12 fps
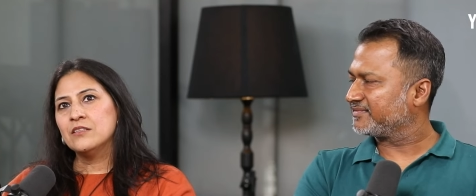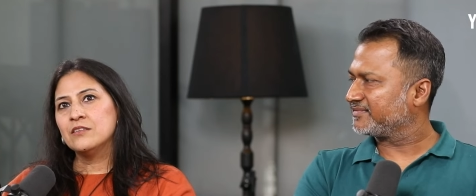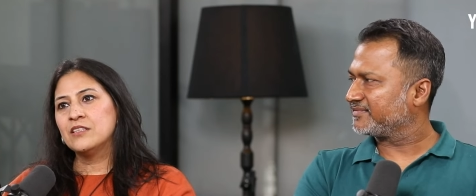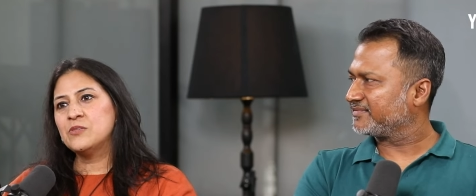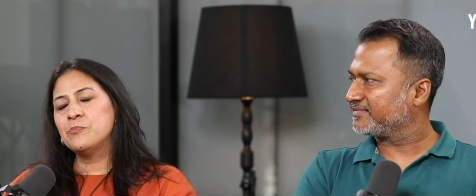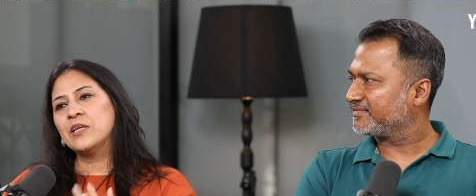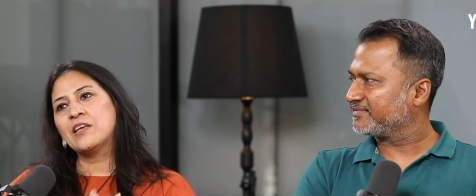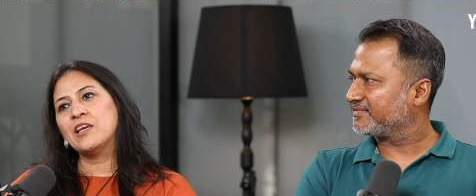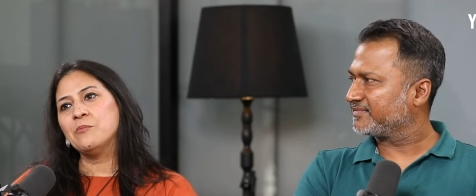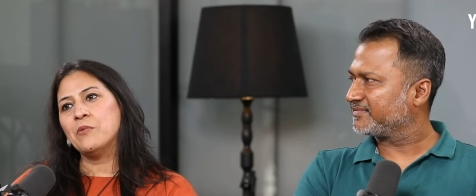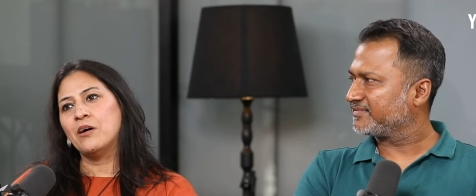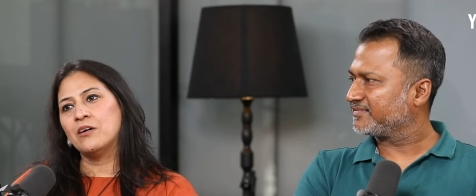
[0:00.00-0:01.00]
Speaker 1: this
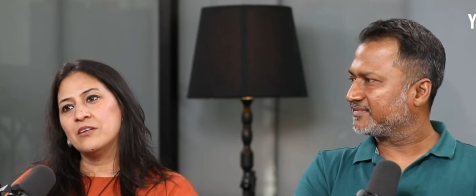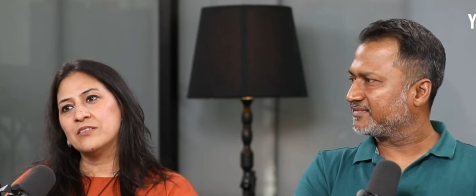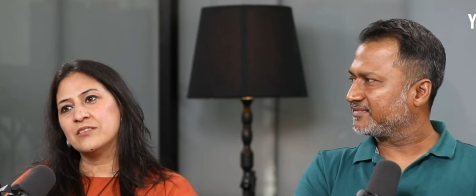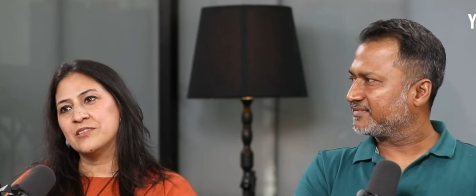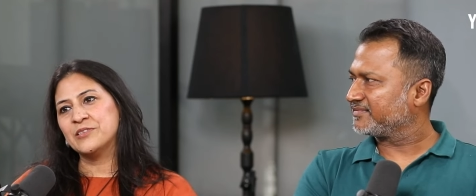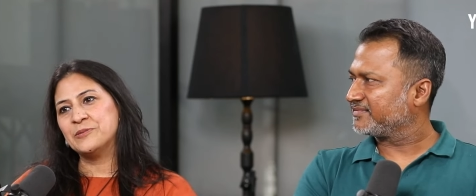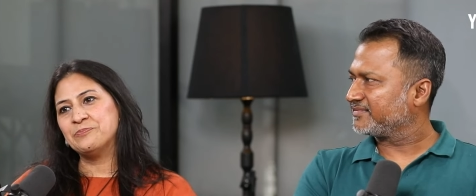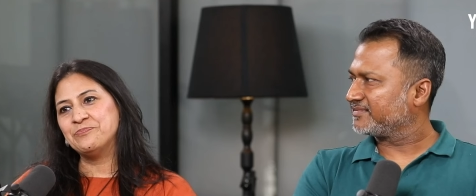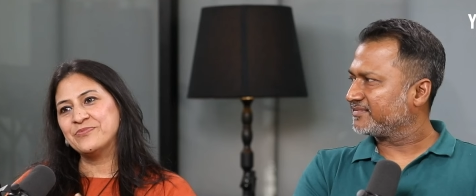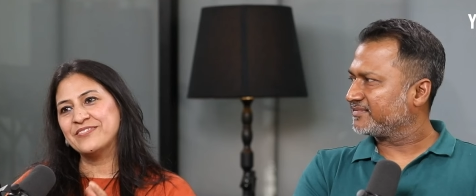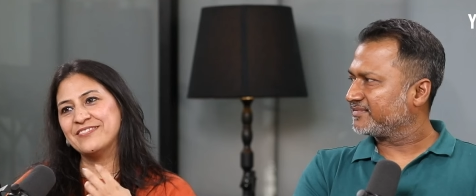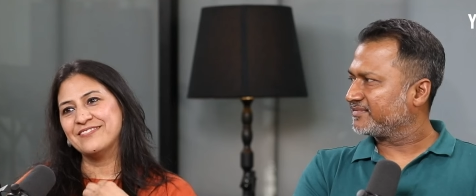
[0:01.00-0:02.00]
became our
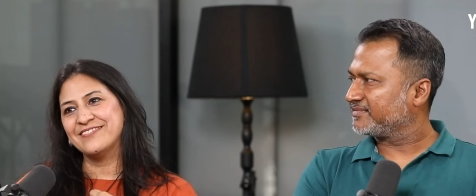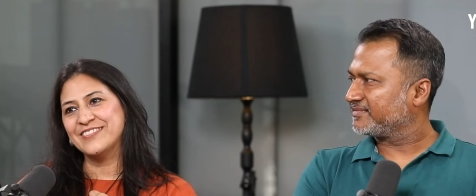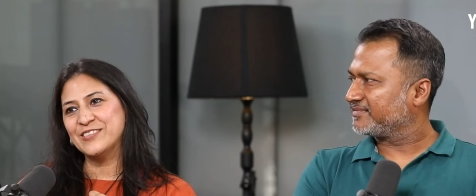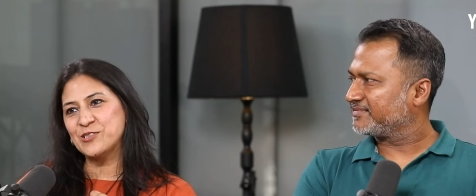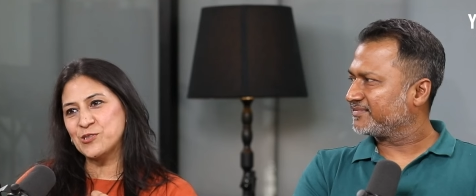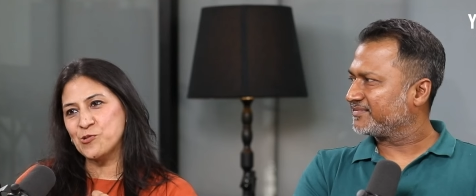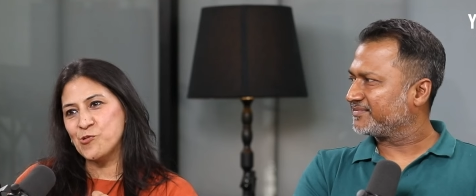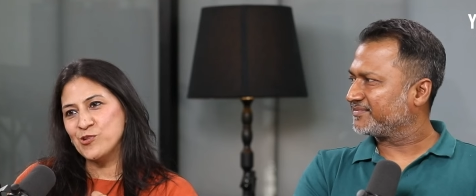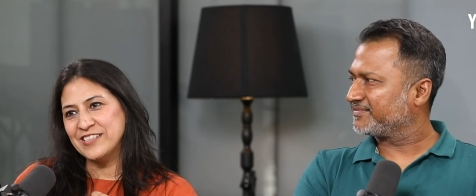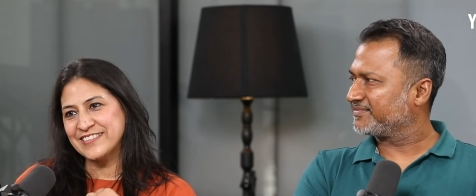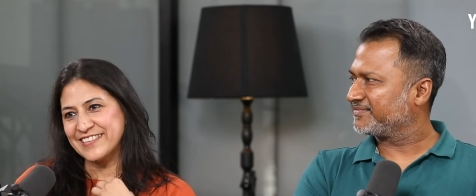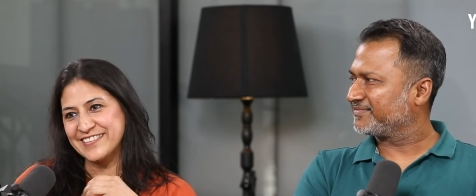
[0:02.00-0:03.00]
um, soul
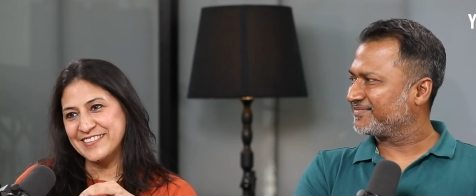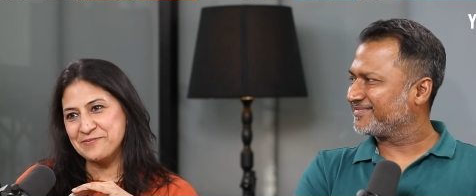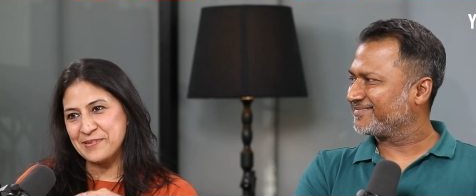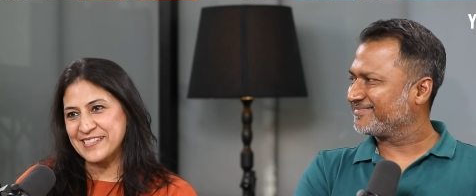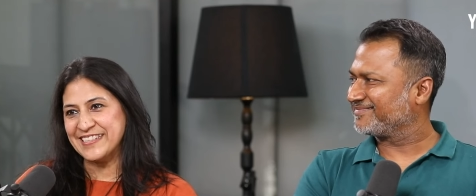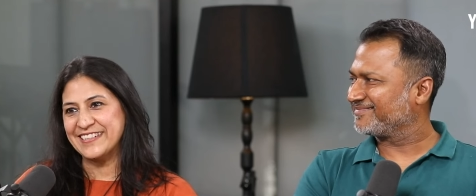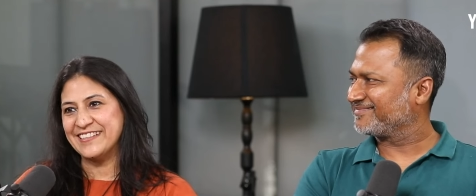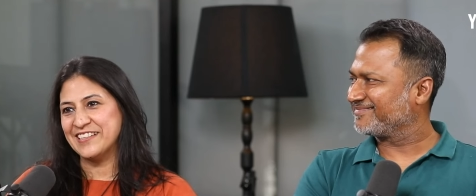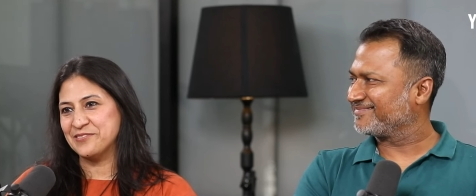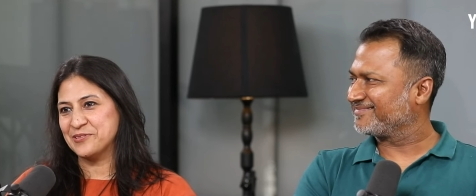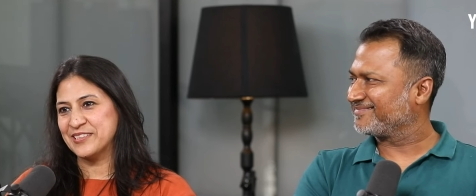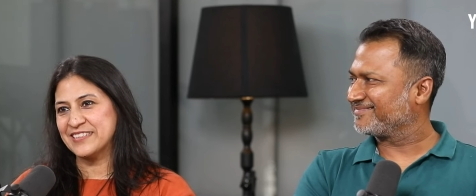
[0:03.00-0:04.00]
journey, basically,
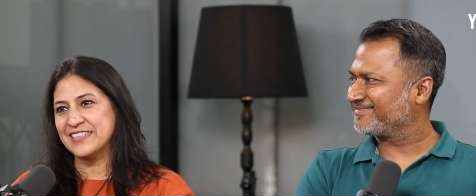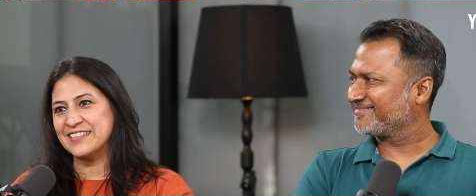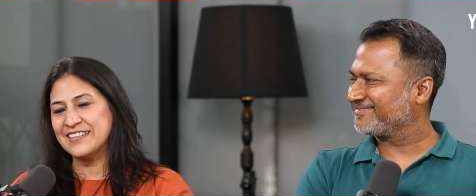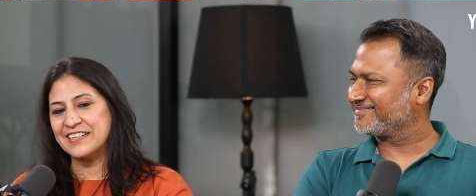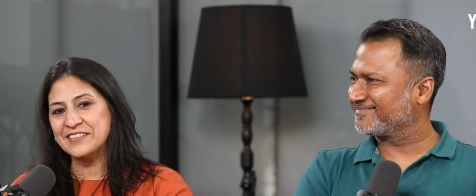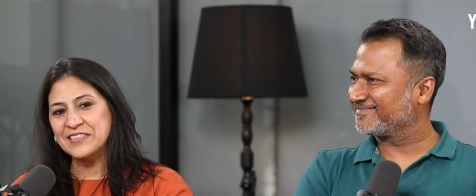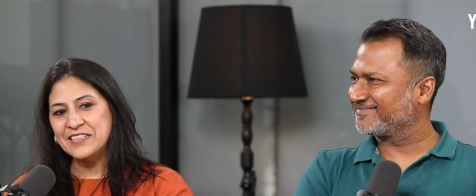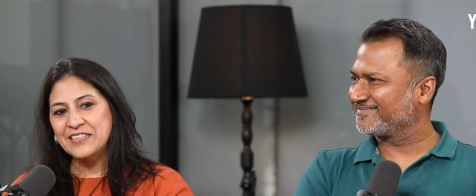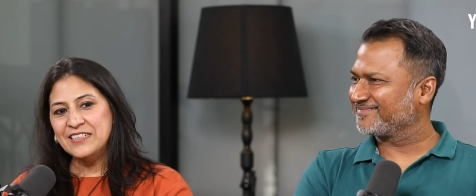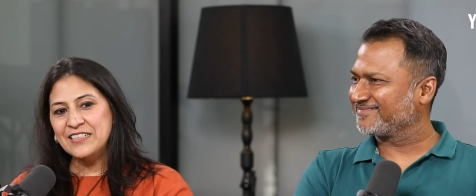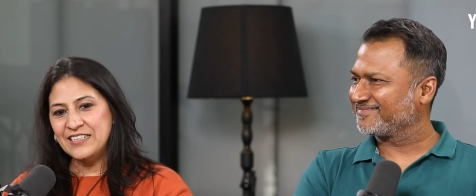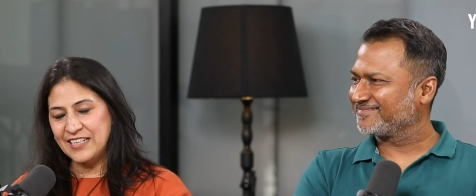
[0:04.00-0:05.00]
I would say that,
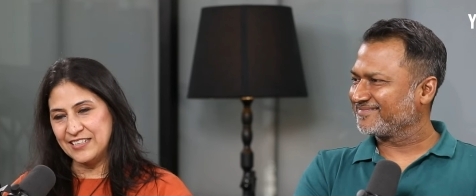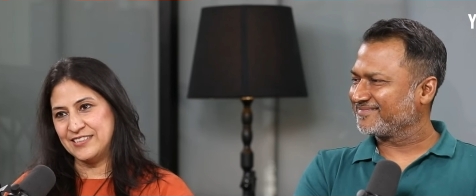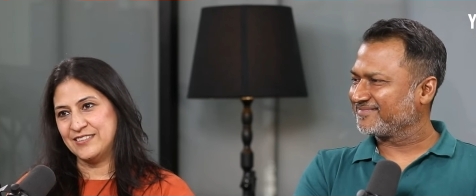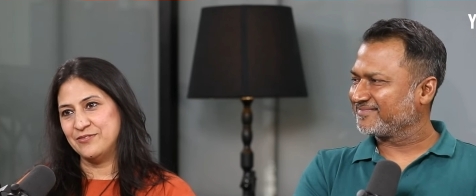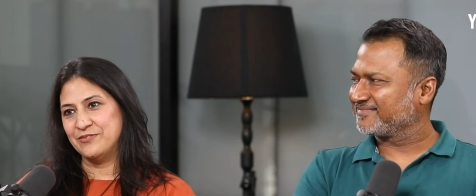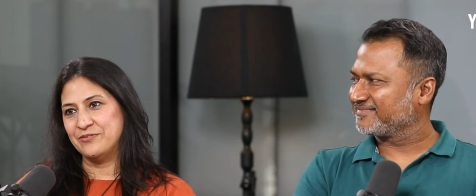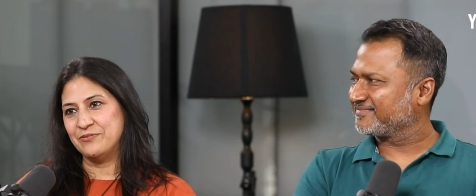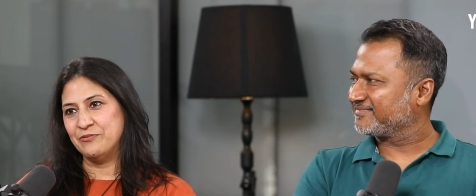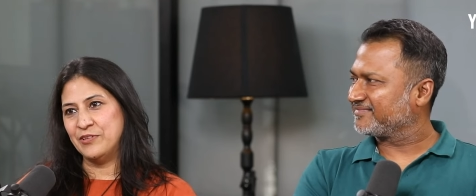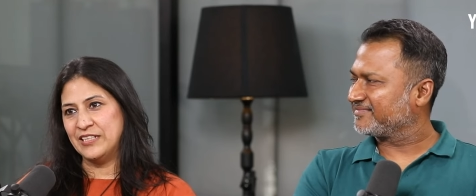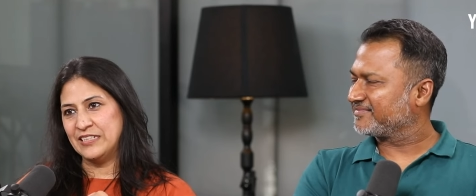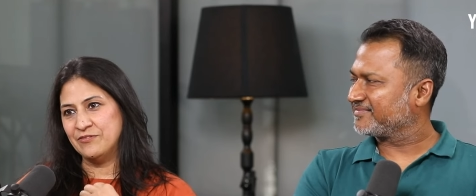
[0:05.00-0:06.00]
yes,
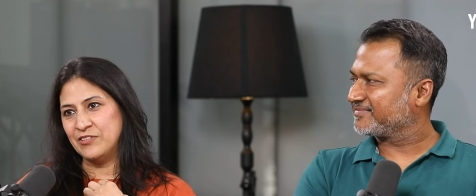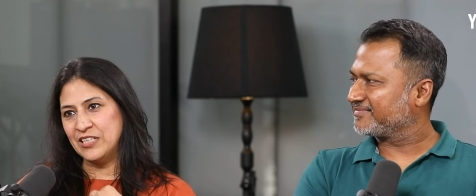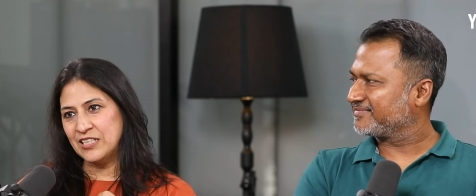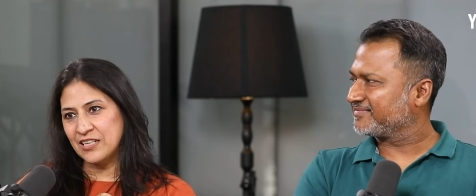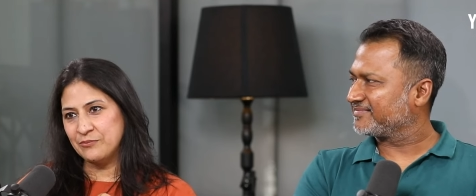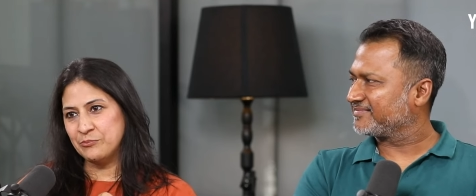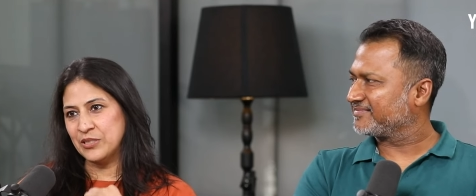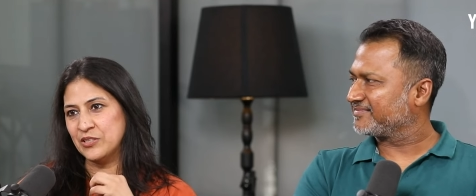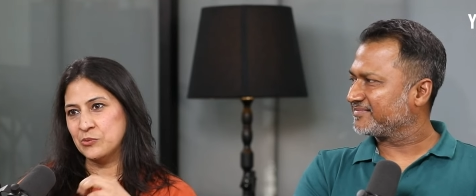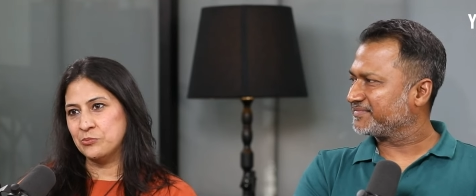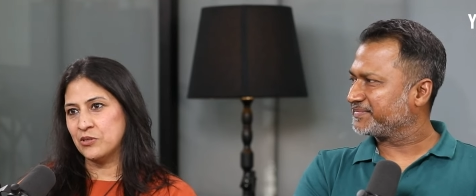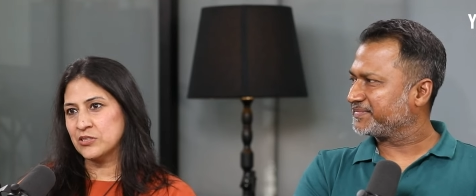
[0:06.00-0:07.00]
when we can
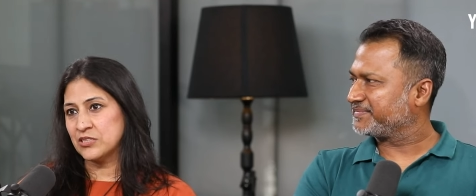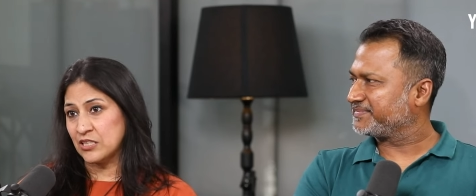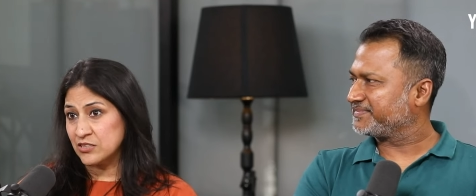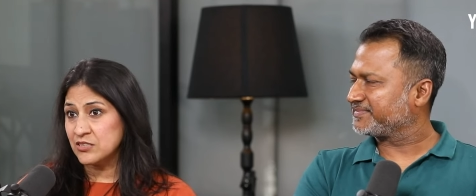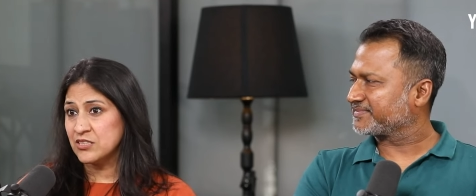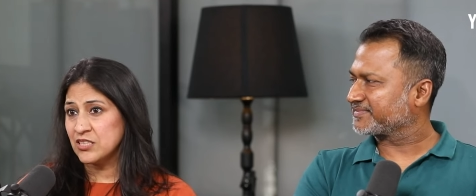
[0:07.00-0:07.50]
bring about such a